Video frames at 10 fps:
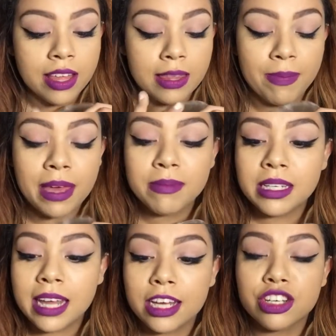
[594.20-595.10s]
The
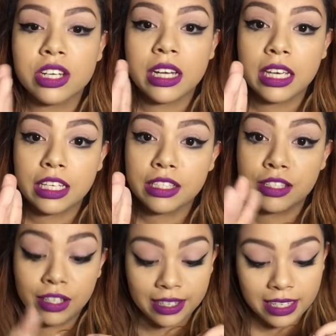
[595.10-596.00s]
pigmentation is
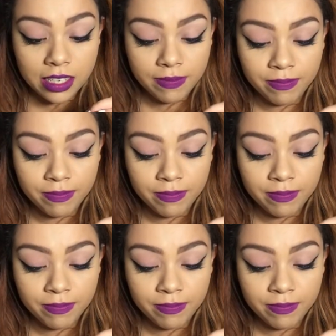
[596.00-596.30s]
good.